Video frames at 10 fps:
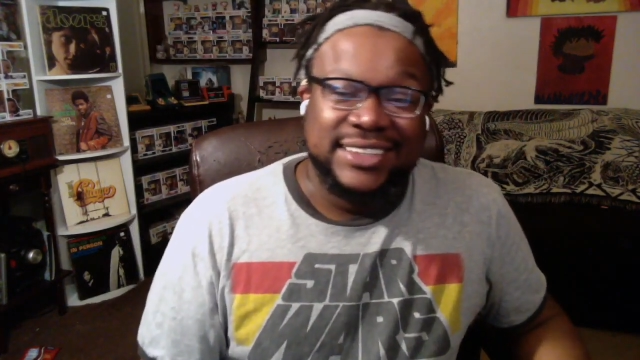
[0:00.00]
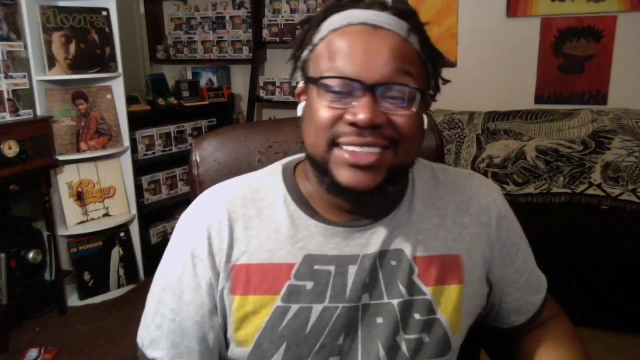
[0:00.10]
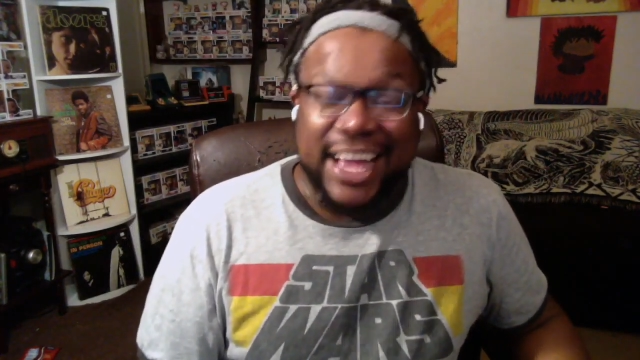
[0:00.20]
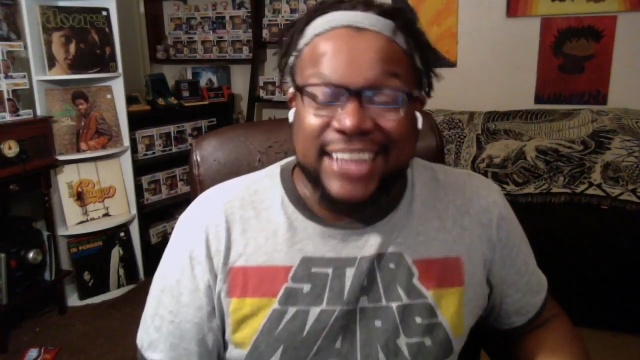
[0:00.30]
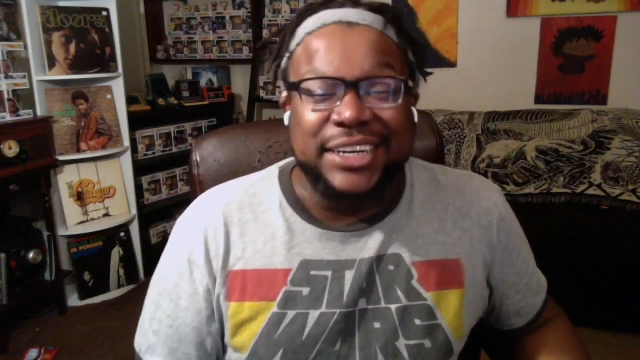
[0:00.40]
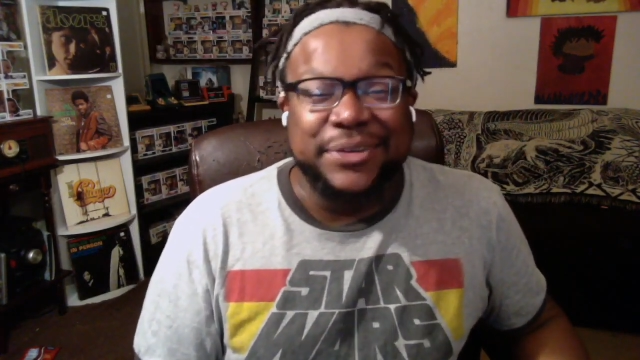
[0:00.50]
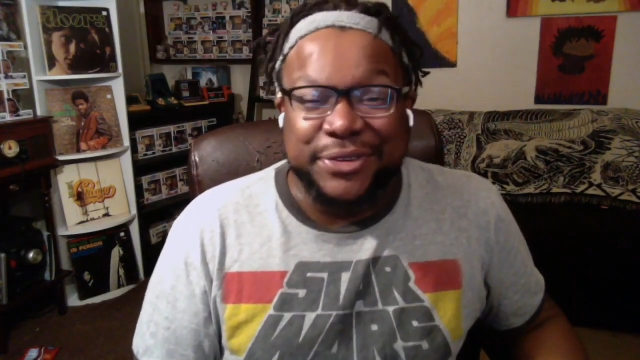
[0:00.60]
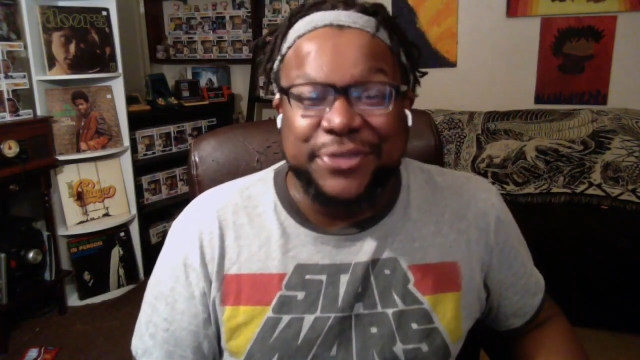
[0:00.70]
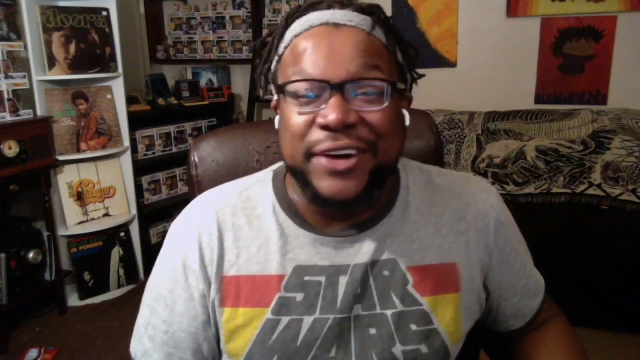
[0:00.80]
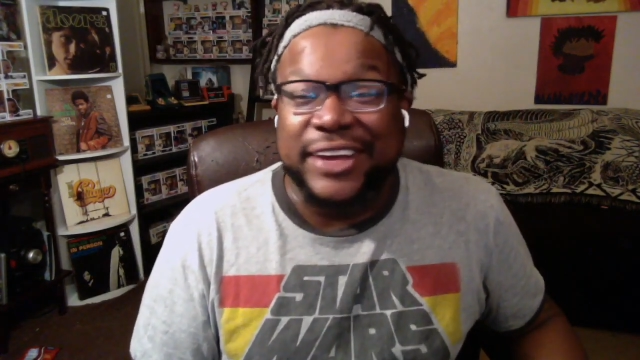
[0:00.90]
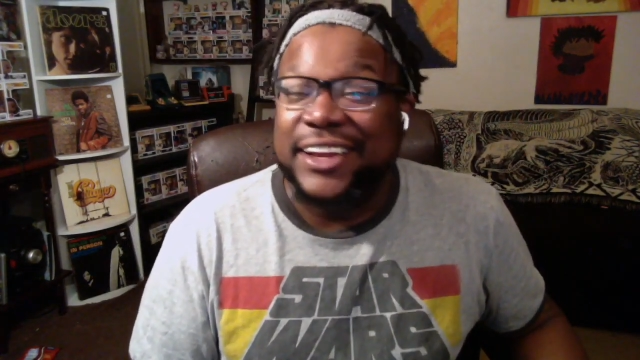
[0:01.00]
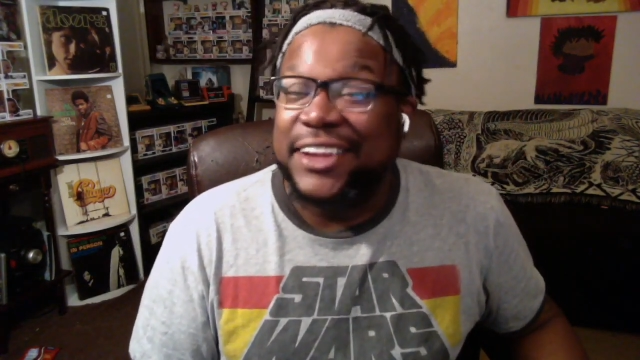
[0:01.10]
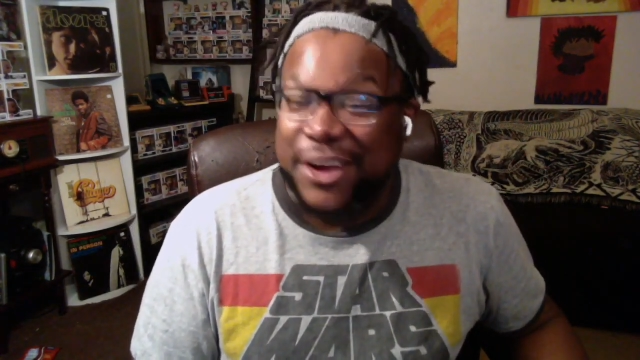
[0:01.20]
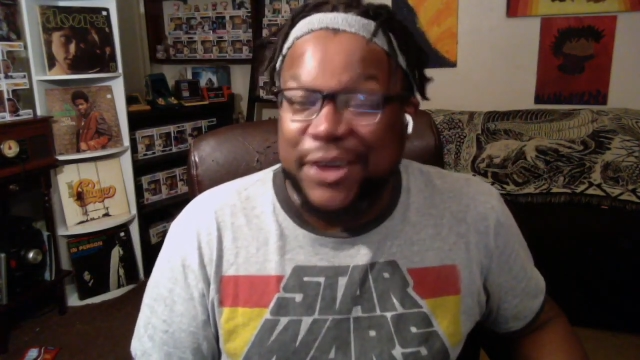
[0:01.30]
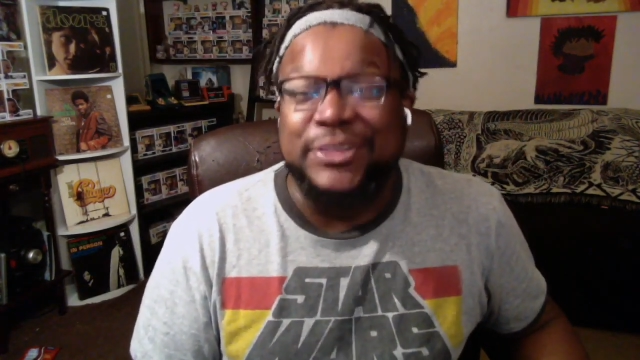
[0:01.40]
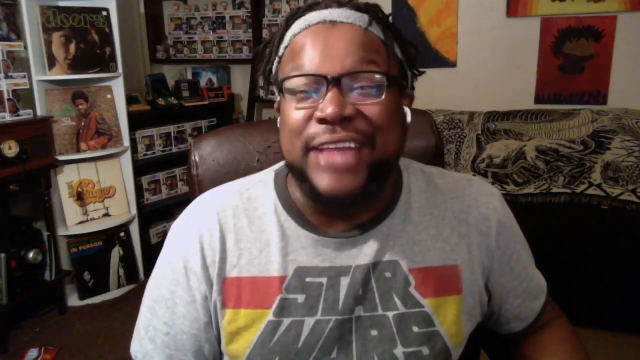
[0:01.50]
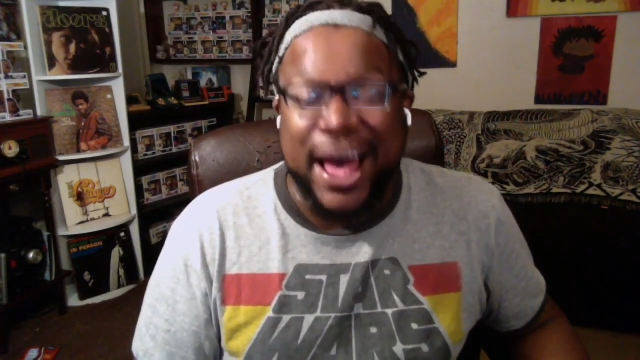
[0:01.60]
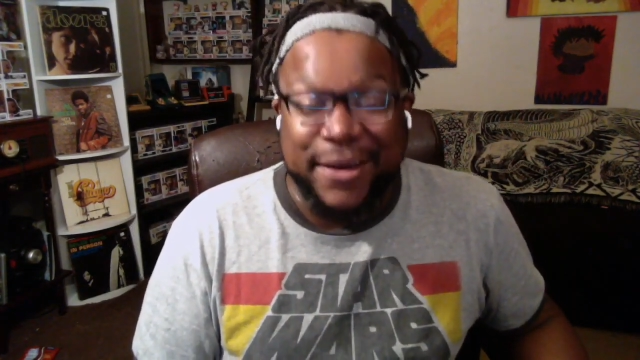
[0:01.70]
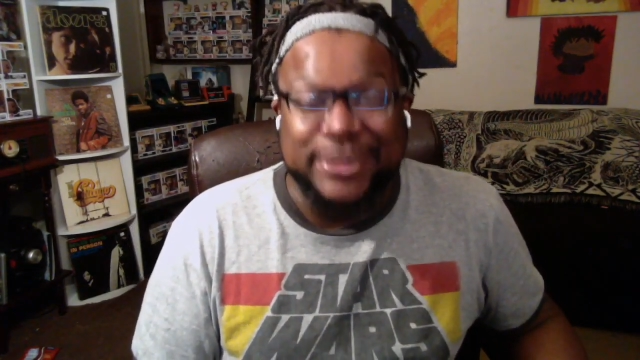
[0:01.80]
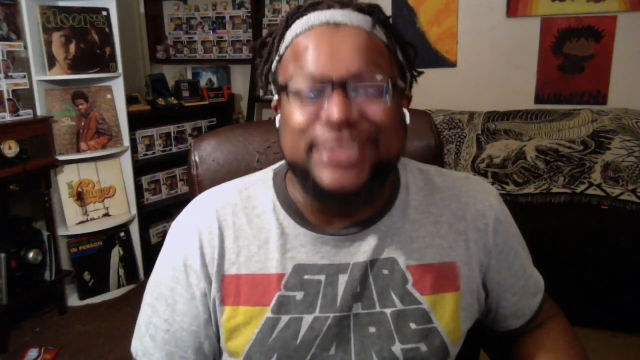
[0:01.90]
That shit was fucking yo,
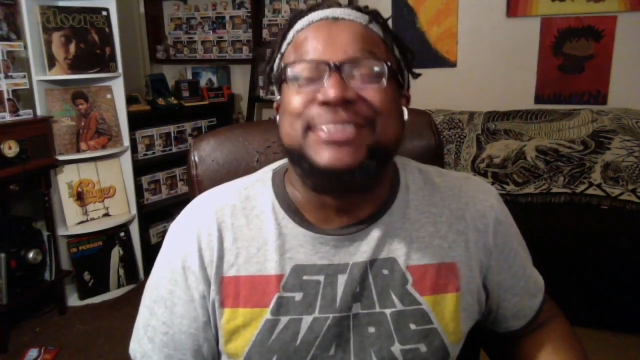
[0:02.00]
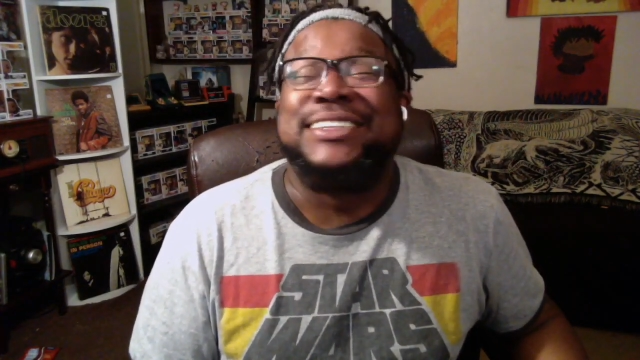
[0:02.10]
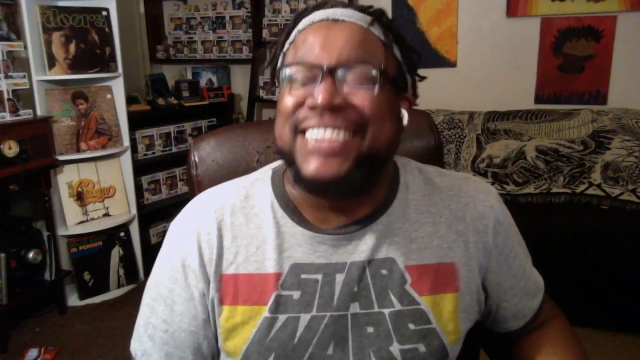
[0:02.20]
that was